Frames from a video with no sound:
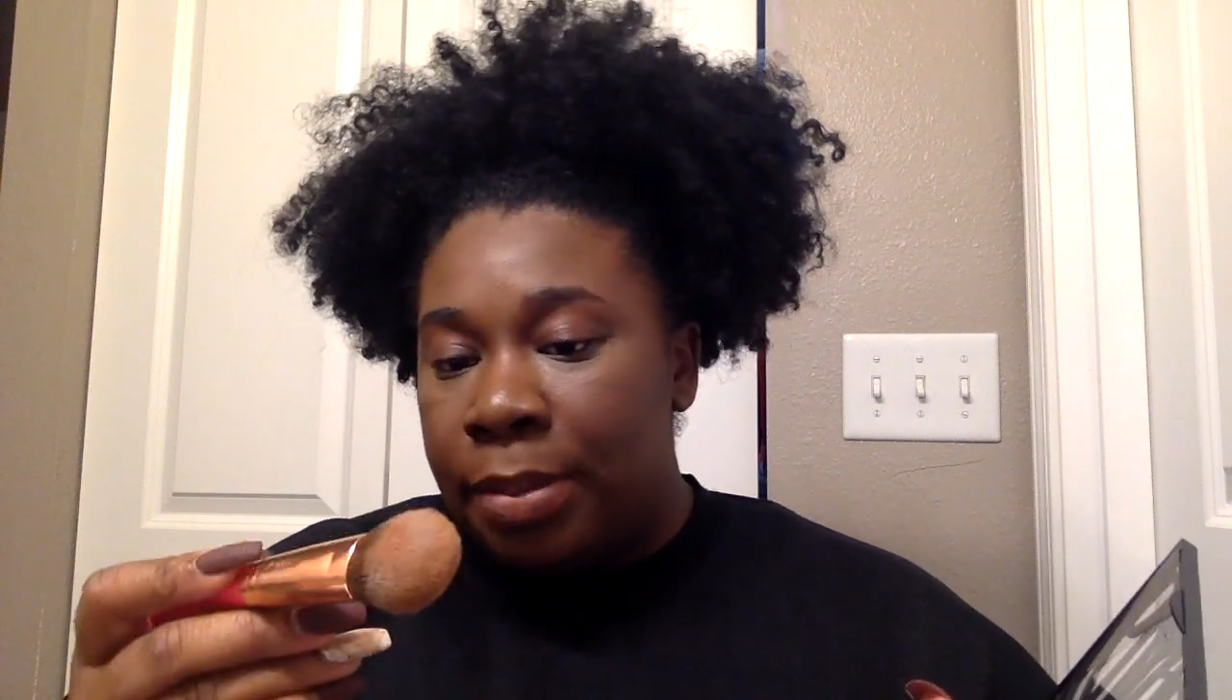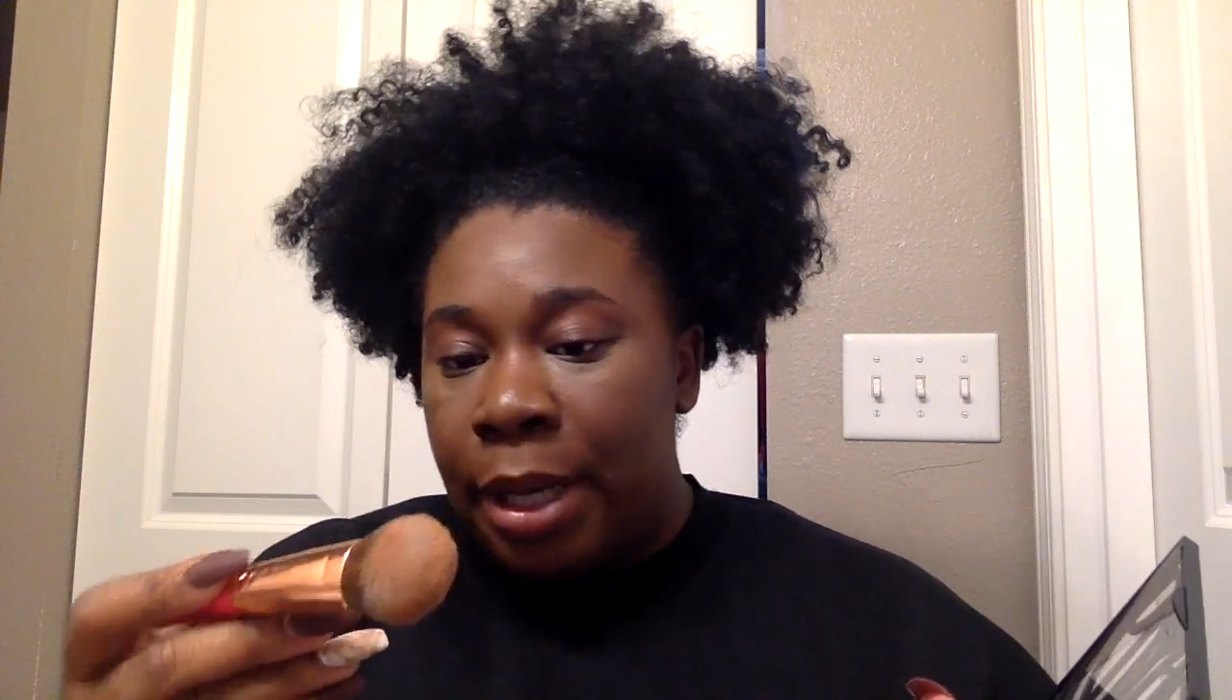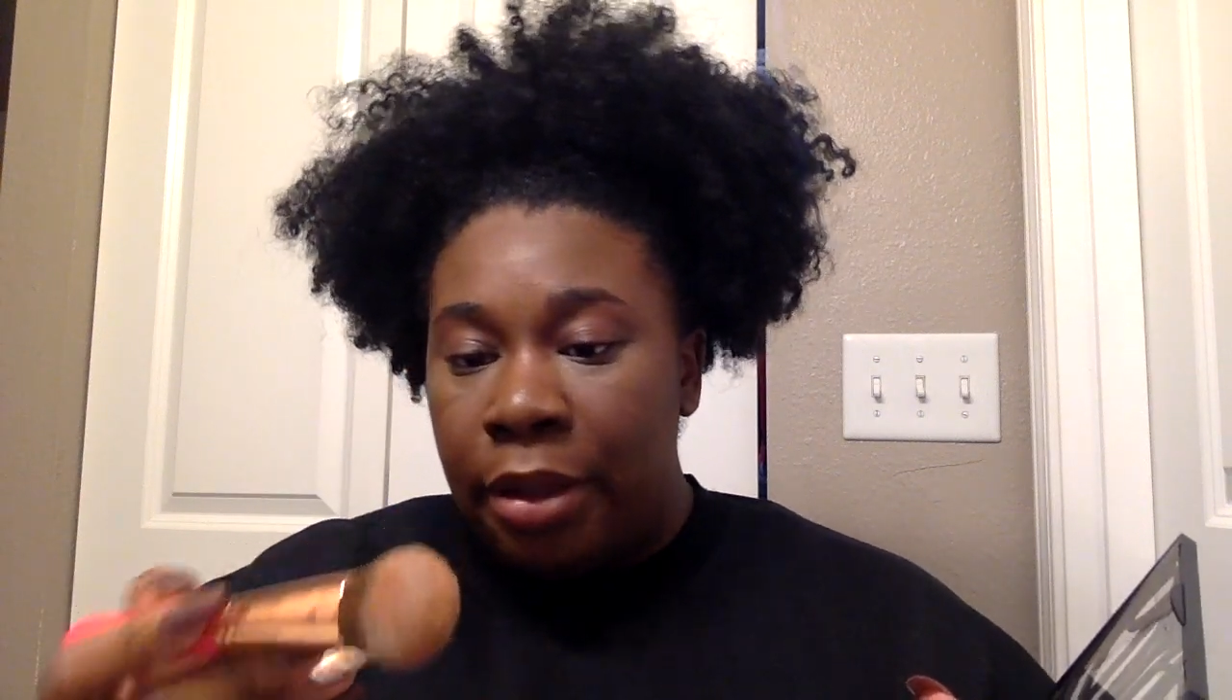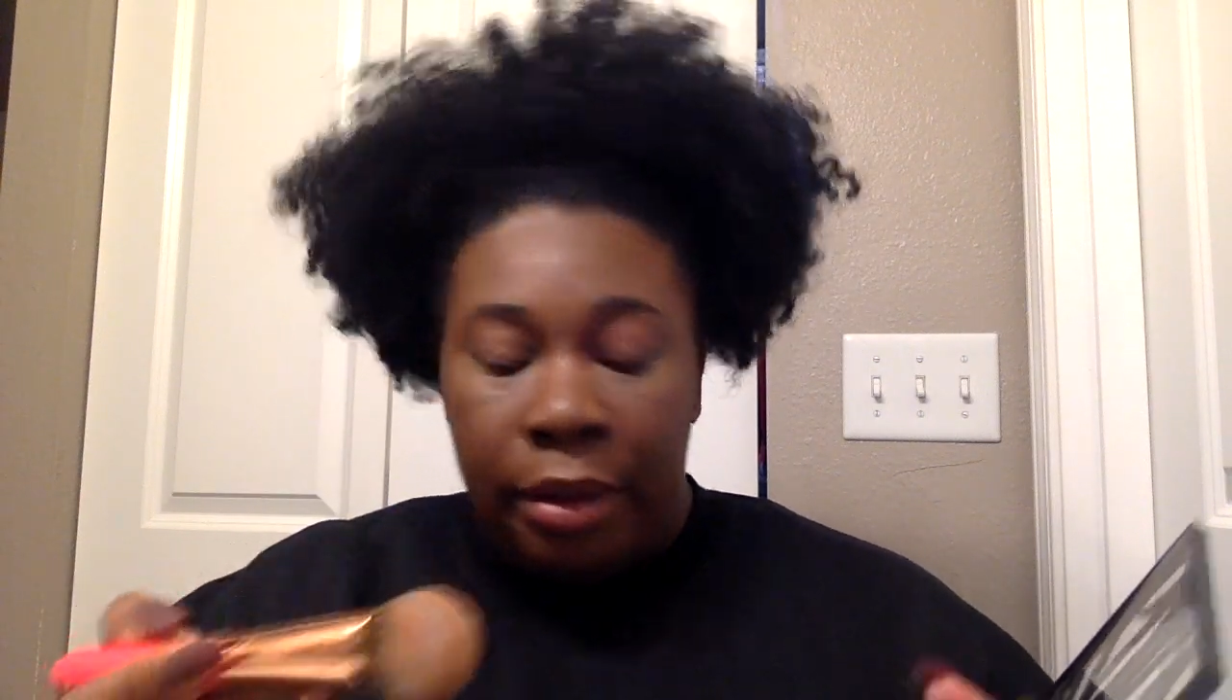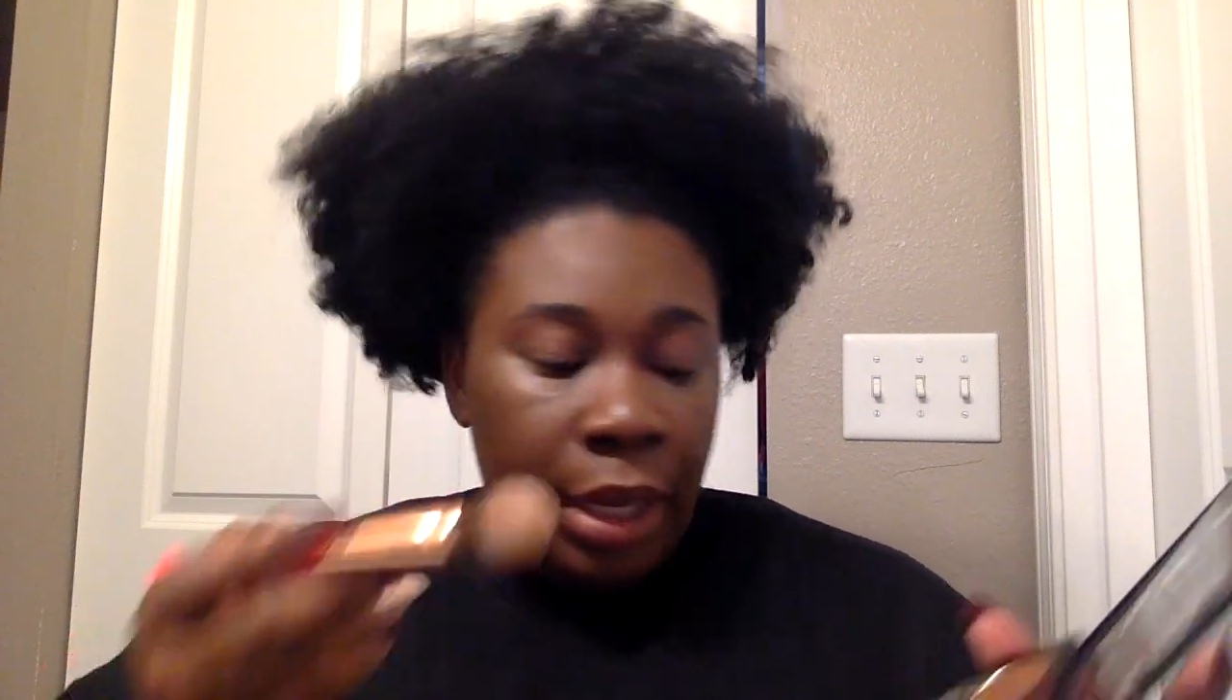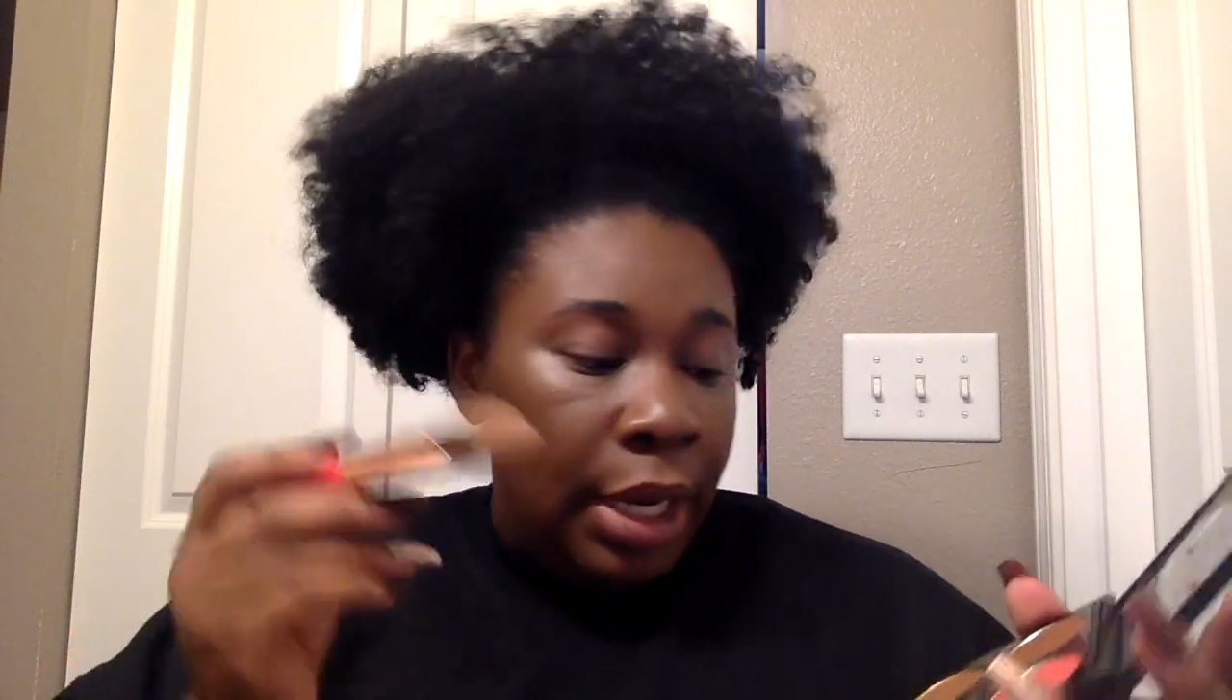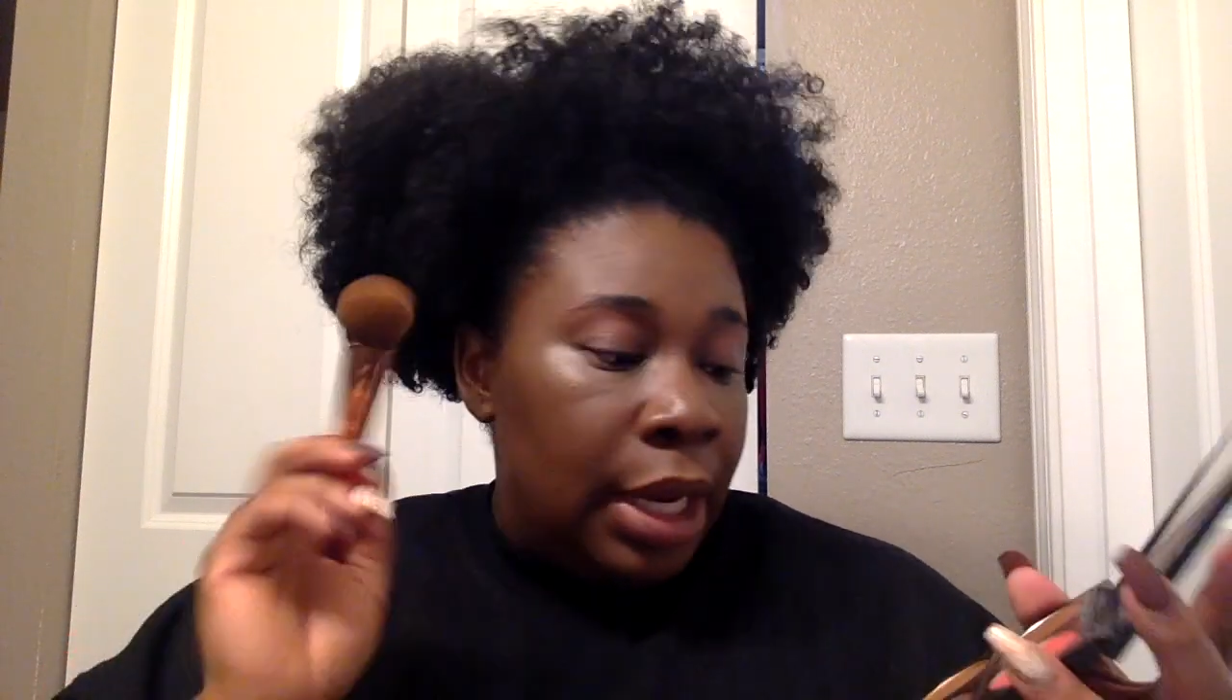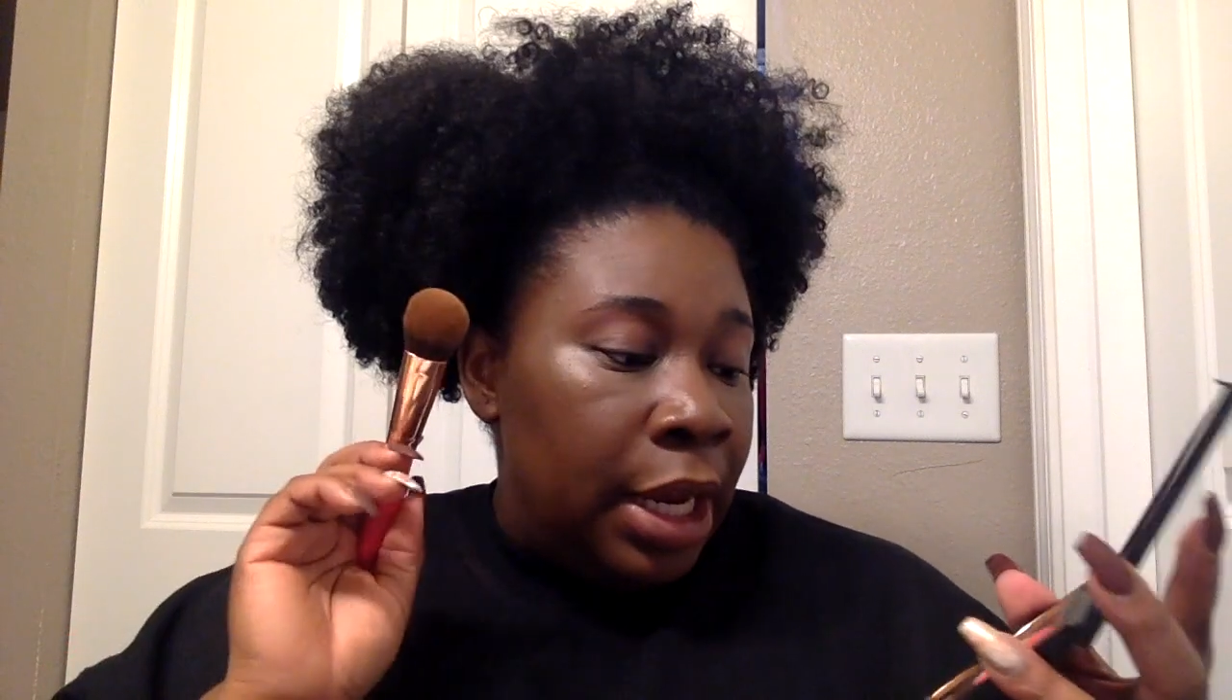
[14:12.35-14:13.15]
by the way,